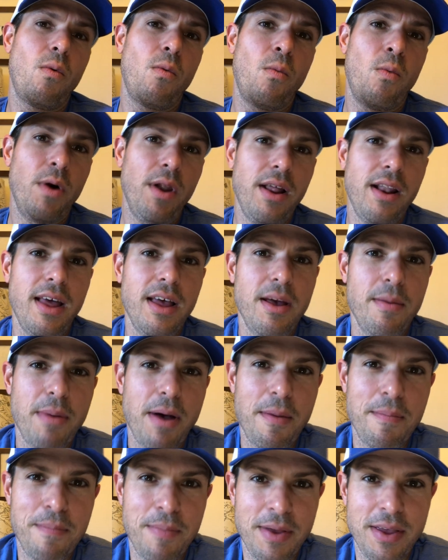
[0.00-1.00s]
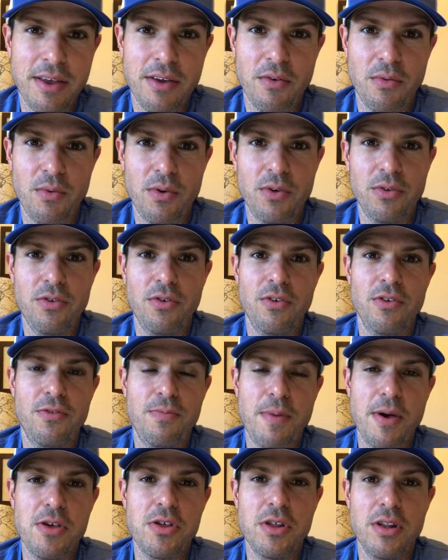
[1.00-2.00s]
What I like about being a realtor, and
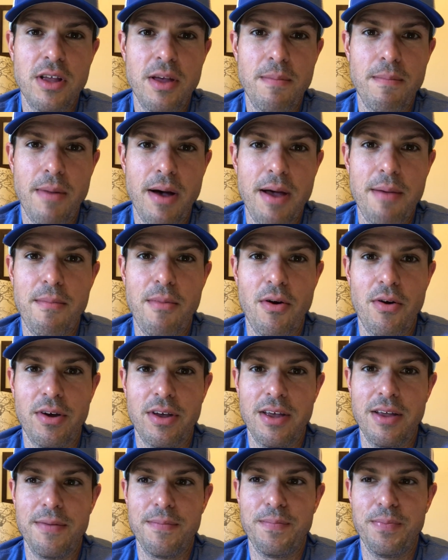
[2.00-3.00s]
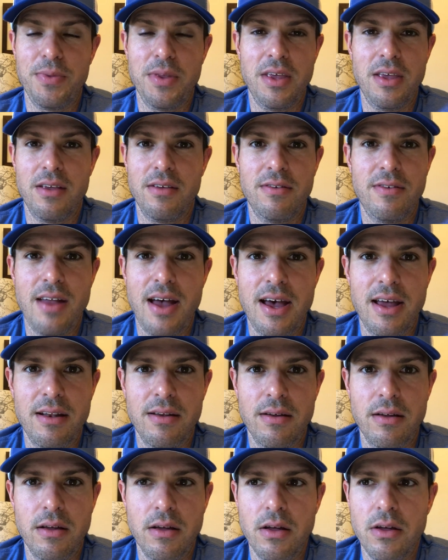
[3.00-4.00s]
especially in my market, is
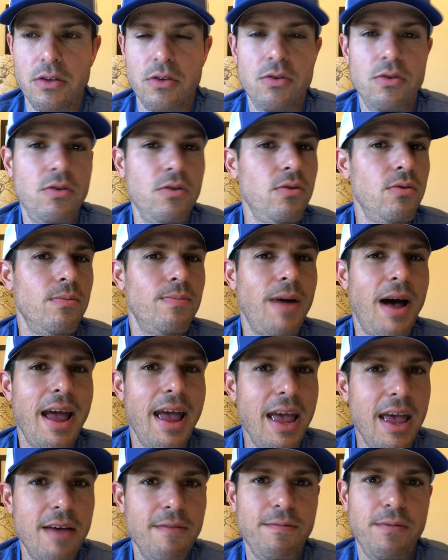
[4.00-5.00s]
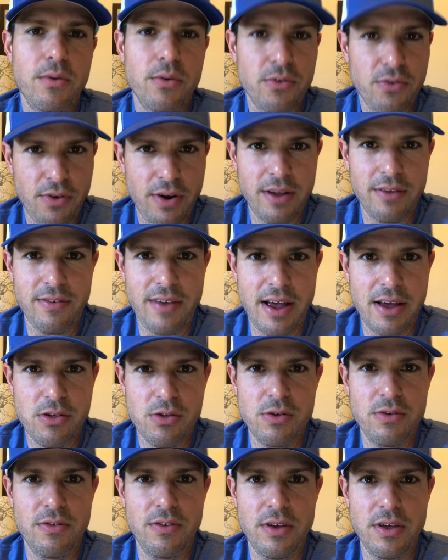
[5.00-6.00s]
that you do a handful of
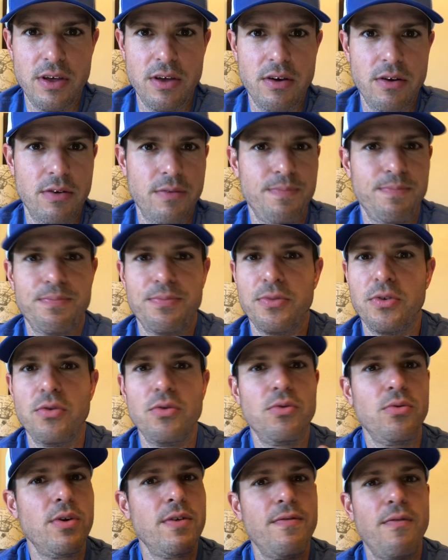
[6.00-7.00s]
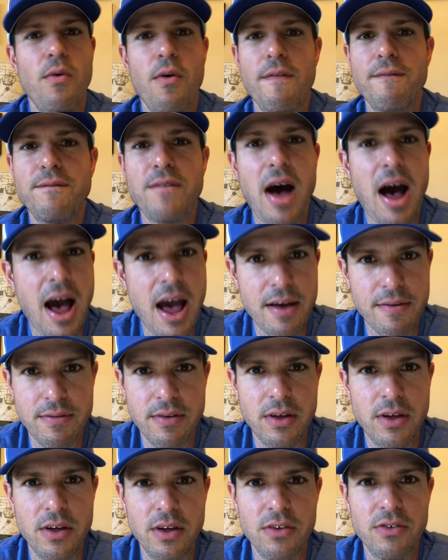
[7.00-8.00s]
transactions a year, 2, 3, 4, 5
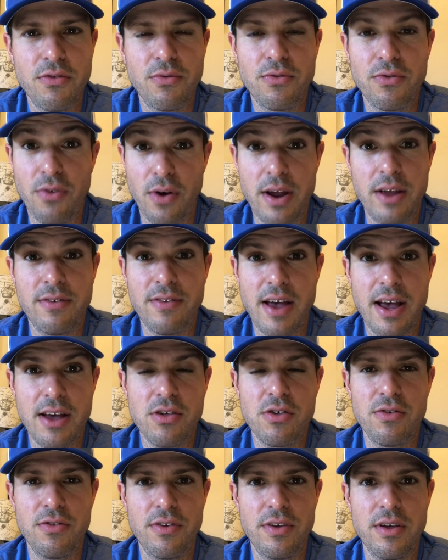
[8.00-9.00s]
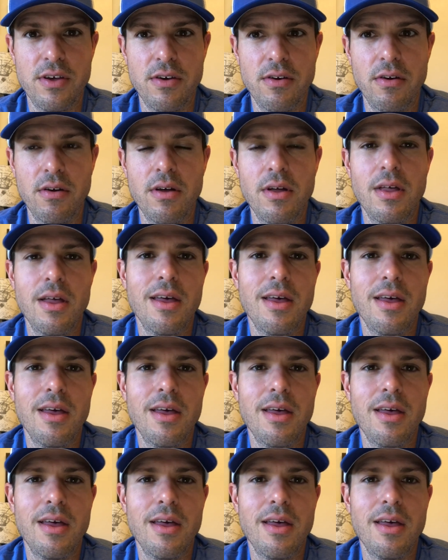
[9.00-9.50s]
transactions a year.